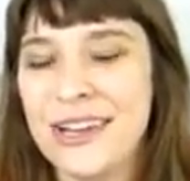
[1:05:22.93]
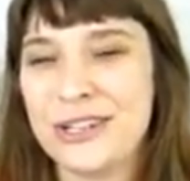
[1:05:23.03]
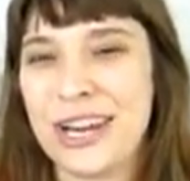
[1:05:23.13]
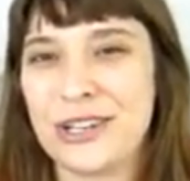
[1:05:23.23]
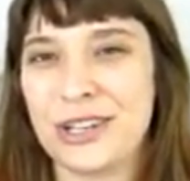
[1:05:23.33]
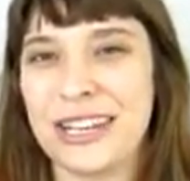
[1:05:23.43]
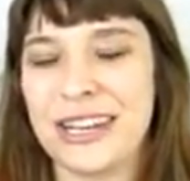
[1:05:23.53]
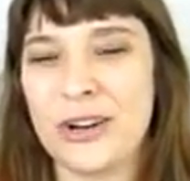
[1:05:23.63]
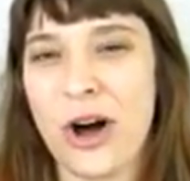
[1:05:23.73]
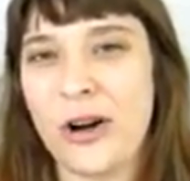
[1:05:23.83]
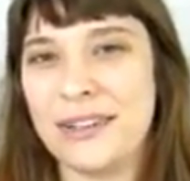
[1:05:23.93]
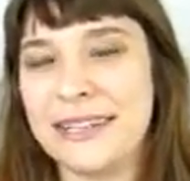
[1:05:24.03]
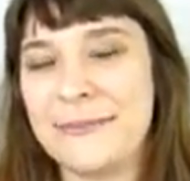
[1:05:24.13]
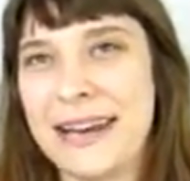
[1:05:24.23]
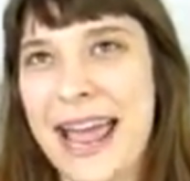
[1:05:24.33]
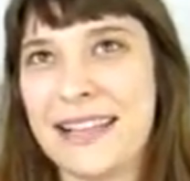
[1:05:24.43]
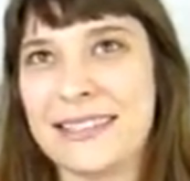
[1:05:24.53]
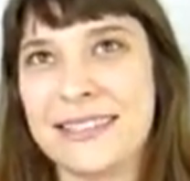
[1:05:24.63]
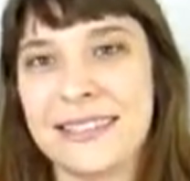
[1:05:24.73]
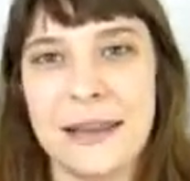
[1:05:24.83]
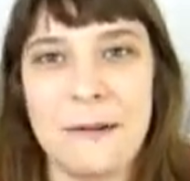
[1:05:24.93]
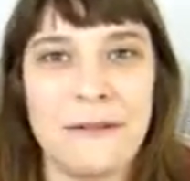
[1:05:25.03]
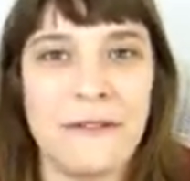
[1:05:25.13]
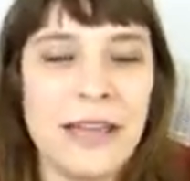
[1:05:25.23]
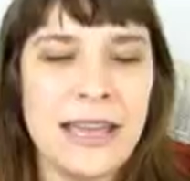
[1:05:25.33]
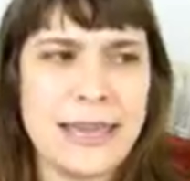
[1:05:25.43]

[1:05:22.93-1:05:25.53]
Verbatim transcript: She actually called him and asked him if